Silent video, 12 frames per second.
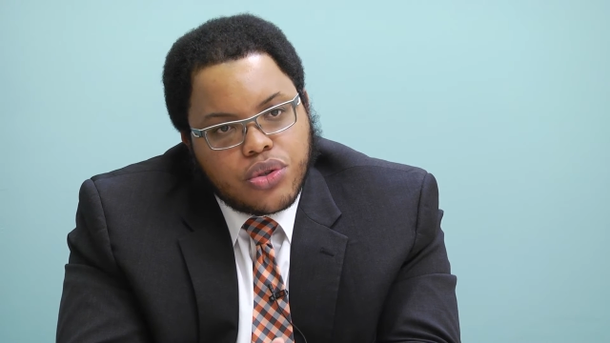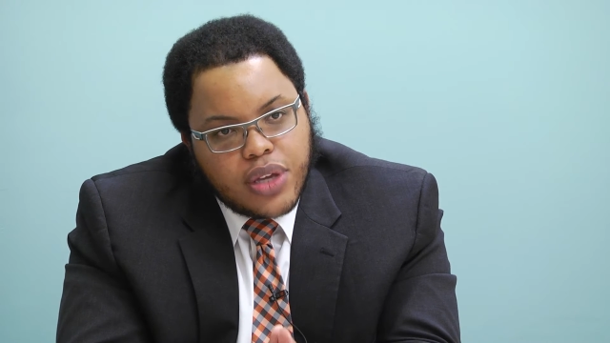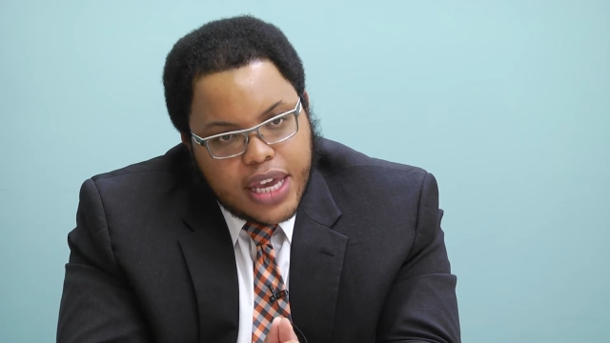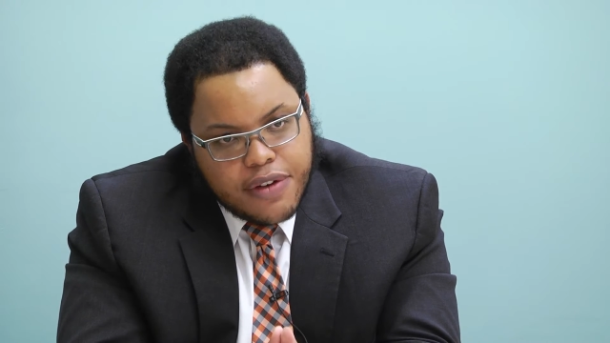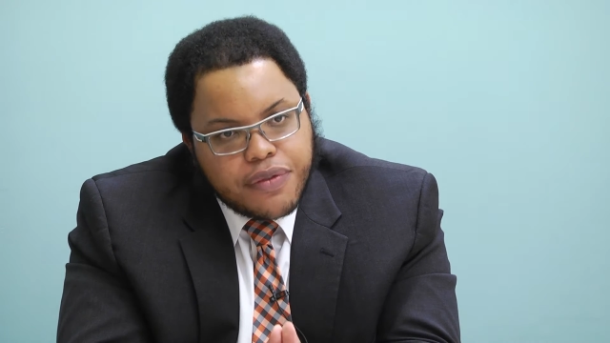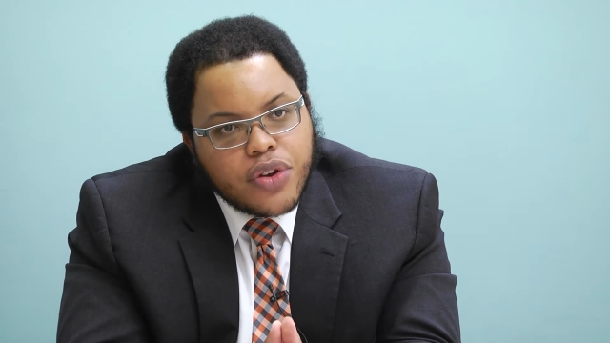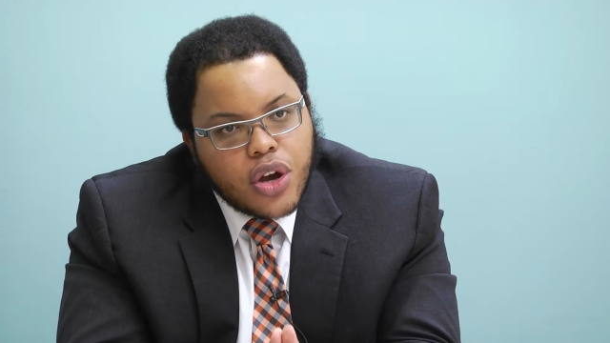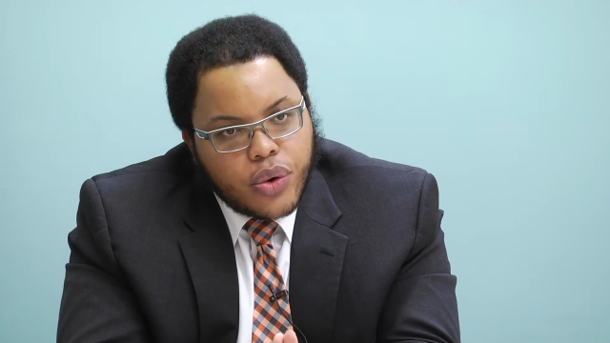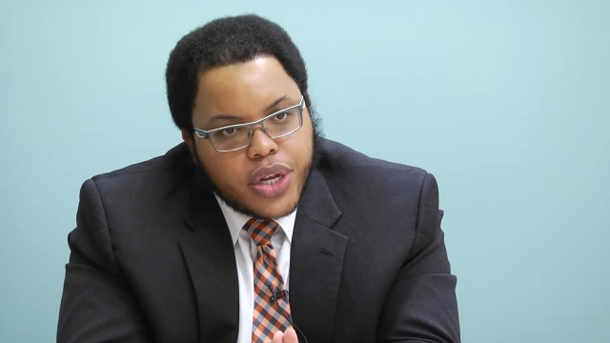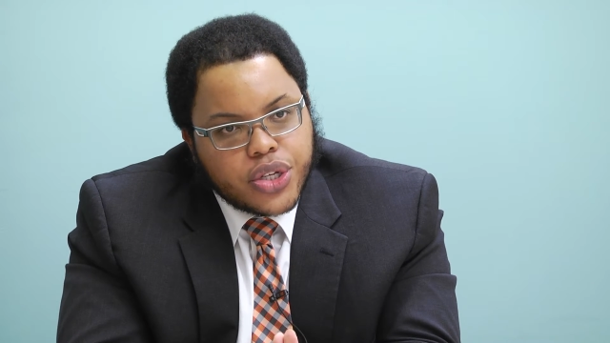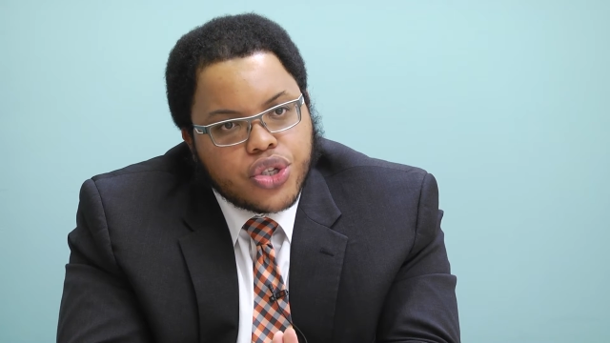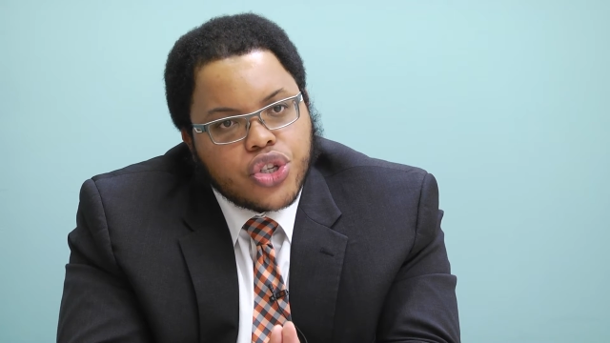give
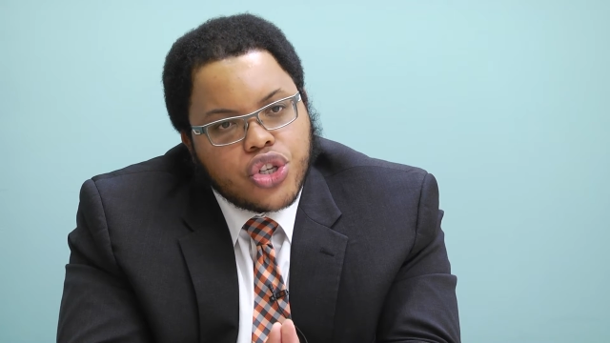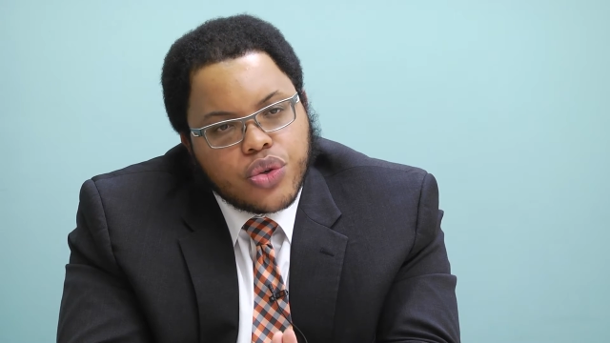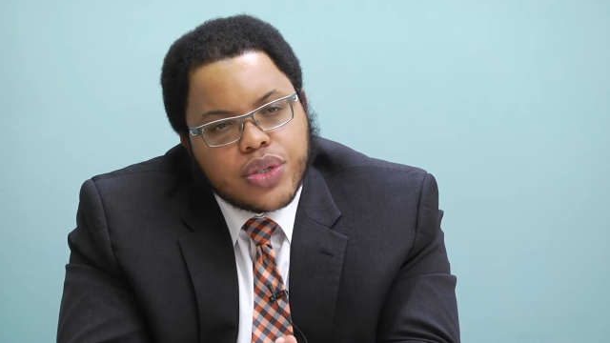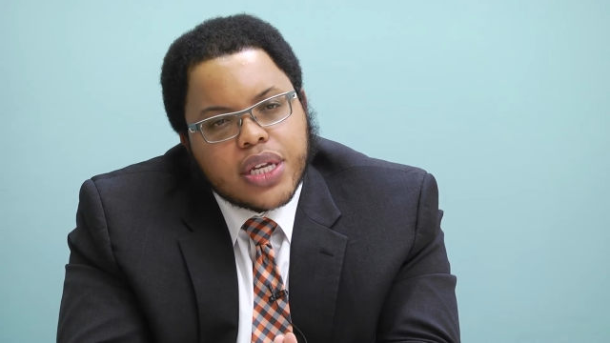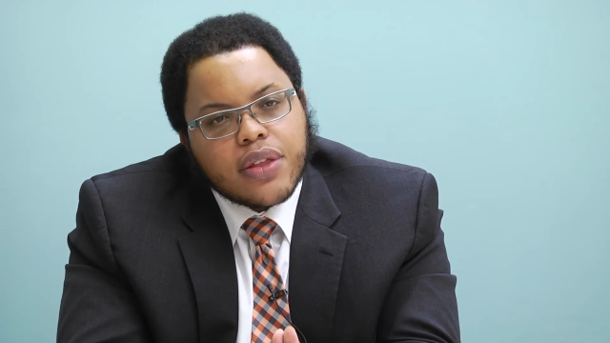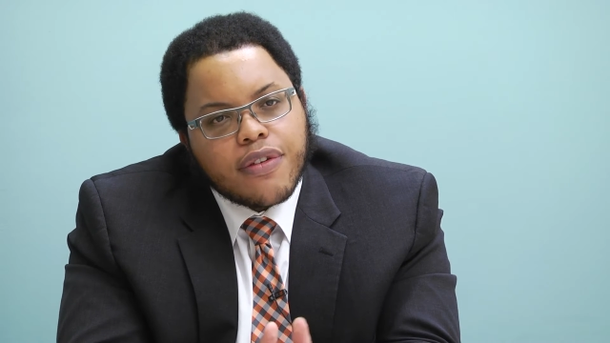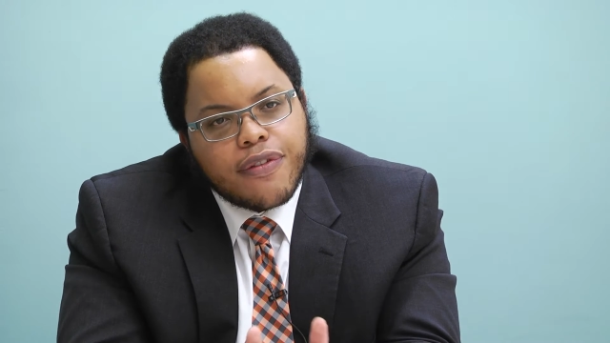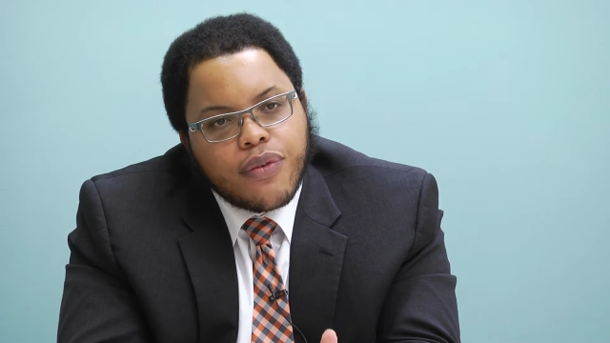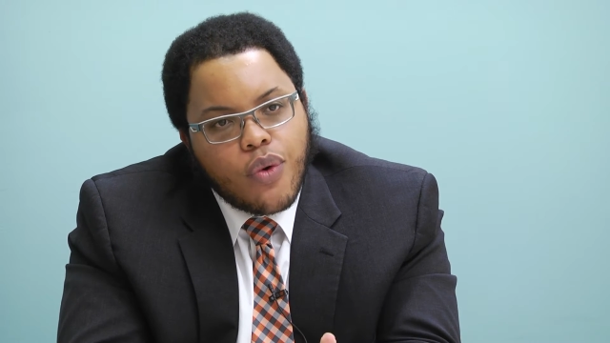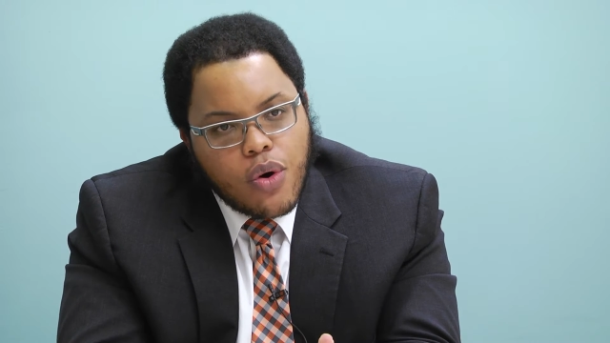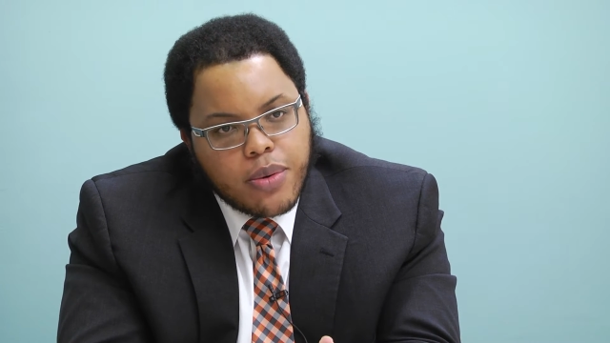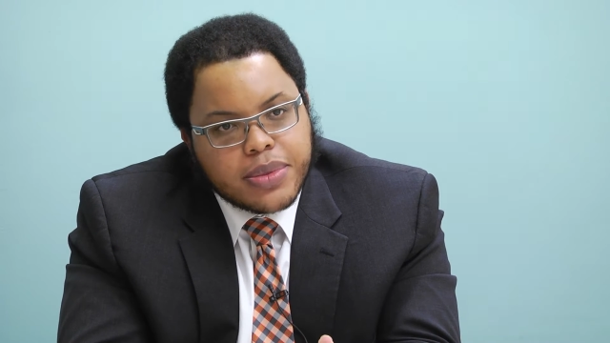notice using the
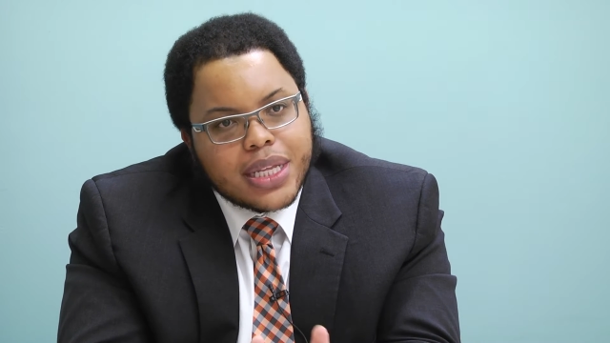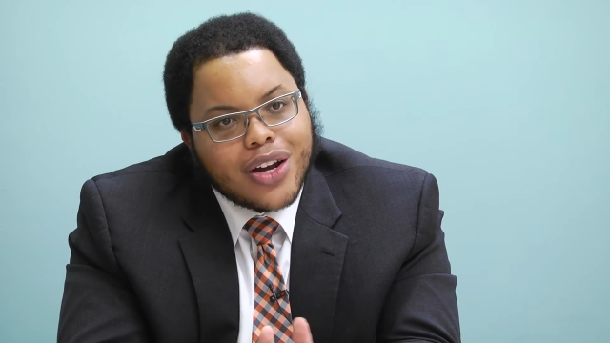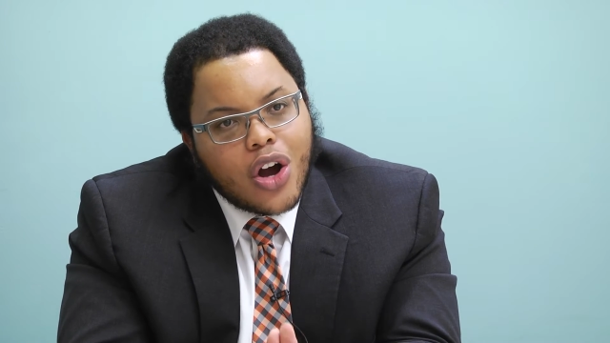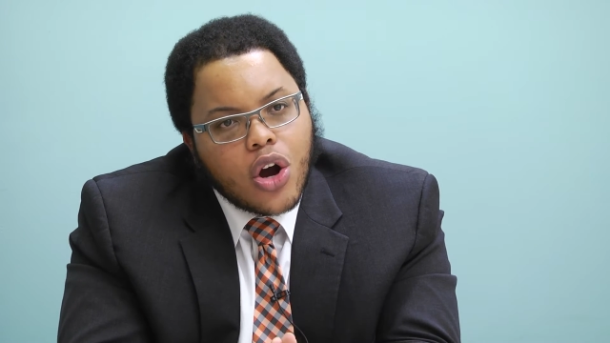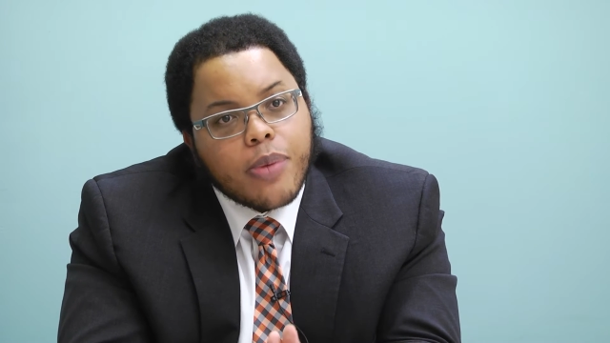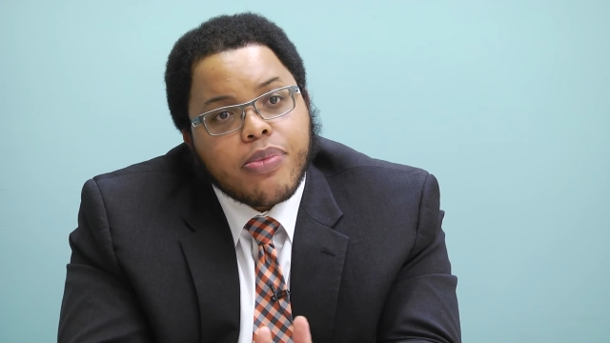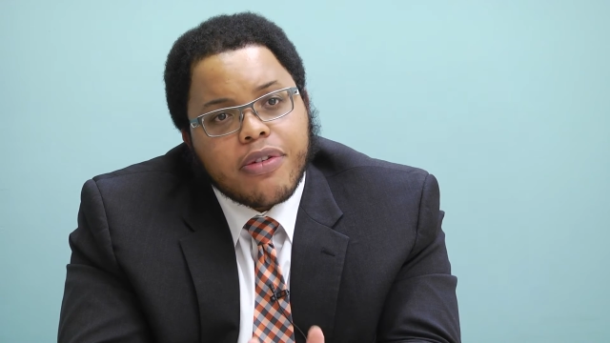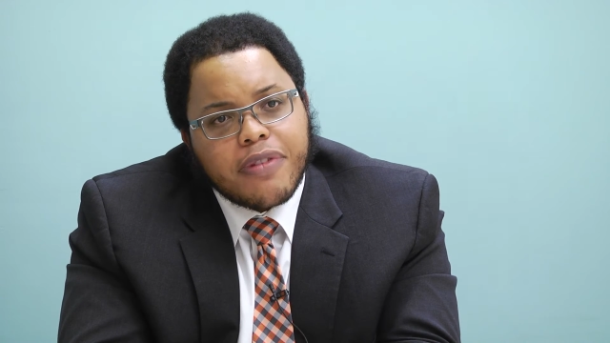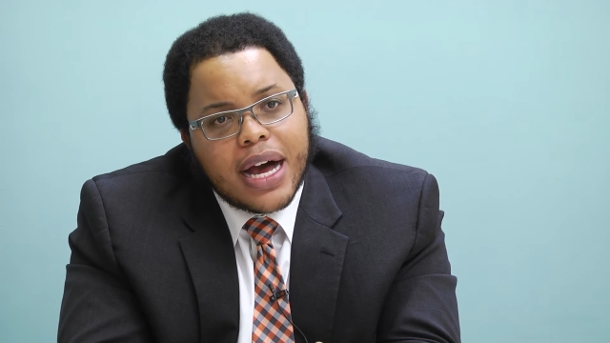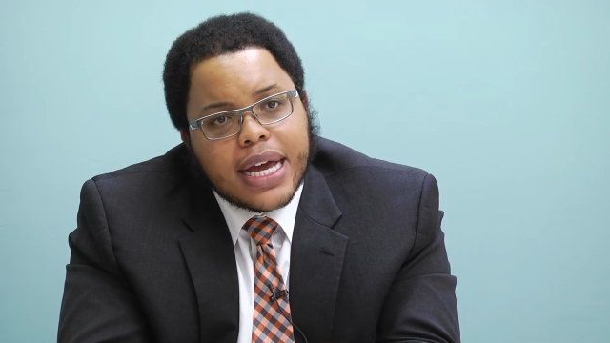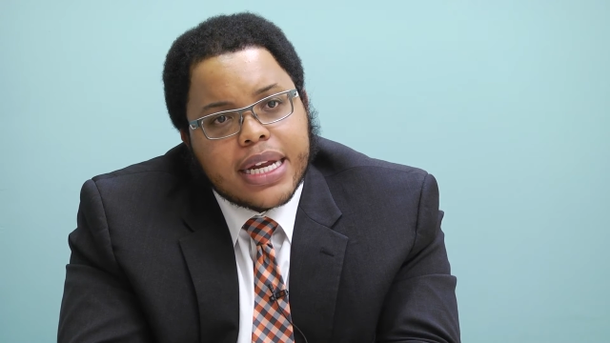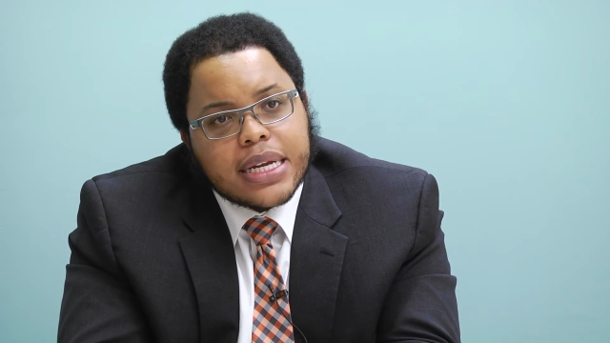forms that are
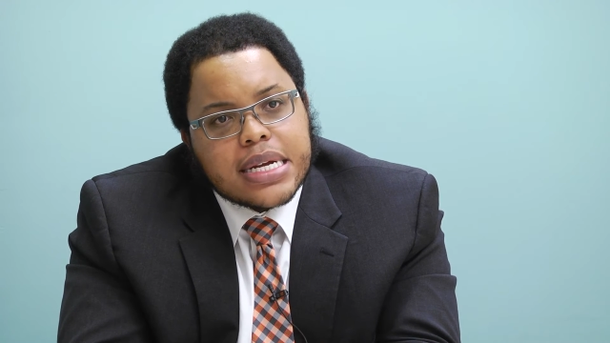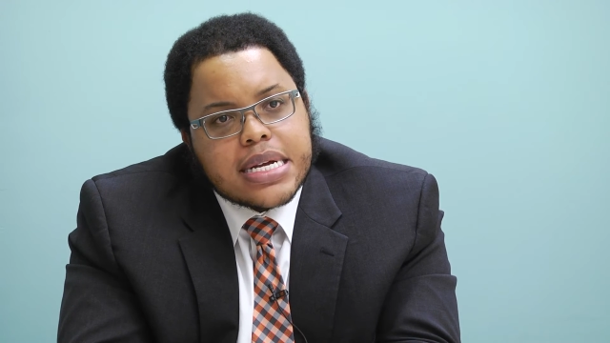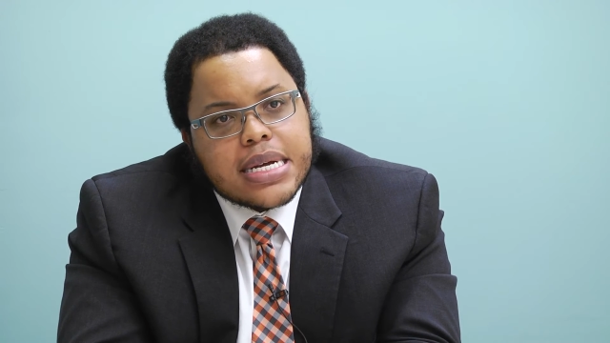provided